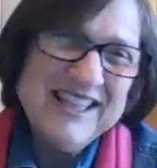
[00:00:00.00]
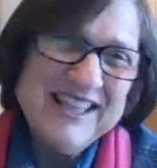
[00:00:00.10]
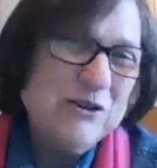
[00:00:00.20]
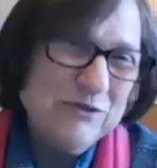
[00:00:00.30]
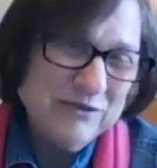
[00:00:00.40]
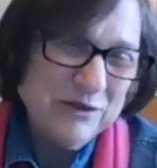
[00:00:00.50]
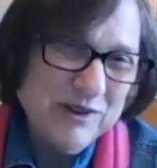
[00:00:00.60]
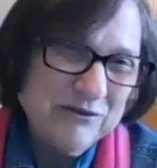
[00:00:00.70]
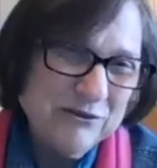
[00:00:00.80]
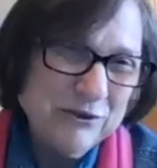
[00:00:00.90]
you, everyone,
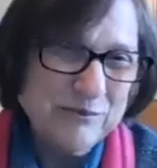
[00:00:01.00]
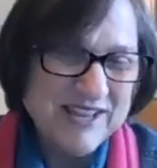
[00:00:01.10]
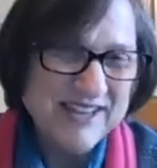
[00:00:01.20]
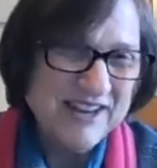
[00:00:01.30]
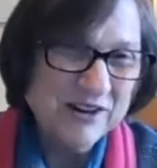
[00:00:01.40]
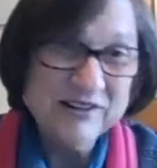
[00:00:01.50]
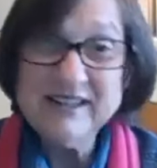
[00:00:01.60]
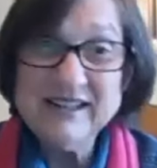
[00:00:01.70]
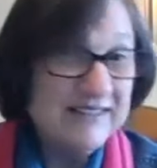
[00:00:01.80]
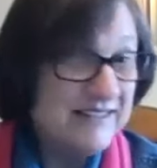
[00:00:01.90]
for being here.
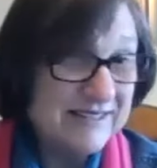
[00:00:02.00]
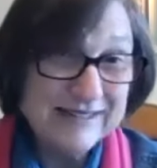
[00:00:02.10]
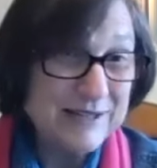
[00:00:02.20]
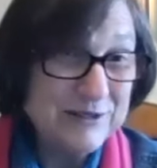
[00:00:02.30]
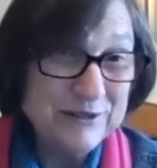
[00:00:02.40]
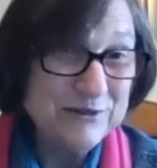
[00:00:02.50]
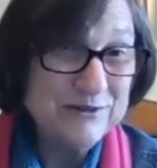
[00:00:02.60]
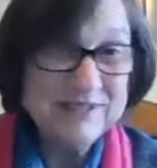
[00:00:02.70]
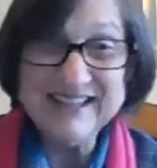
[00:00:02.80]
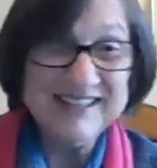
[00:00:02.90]
Stay tuned
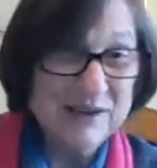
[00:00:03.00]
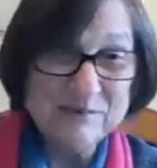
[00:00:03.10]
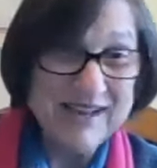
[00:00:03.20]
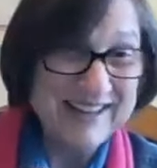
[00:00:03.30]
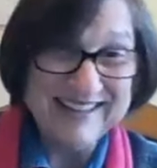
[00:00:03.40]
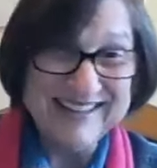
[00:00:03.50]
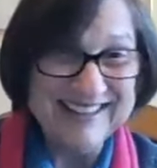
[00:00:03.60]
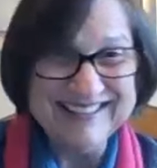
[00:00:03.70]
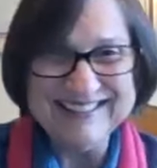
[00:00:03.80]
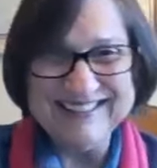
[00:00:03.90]
and come back
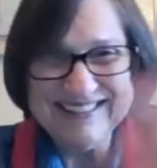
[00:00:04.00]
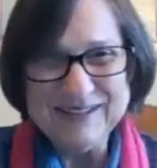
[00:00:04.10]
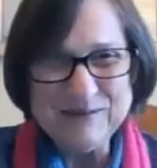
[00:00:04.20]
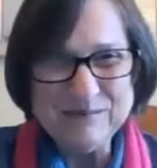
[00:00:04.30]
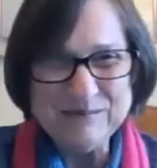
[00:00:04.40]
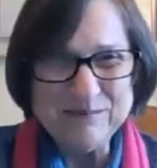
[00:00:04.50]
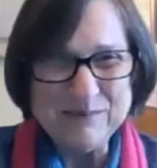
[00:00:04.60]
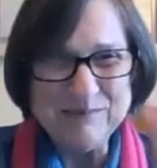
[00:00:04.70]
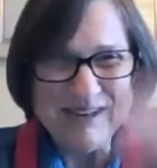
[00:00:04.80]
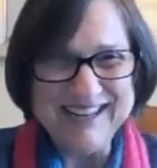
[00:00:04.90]
again. Bye
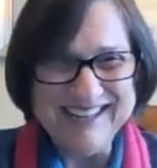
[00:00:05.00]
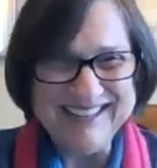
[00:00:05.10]
bye.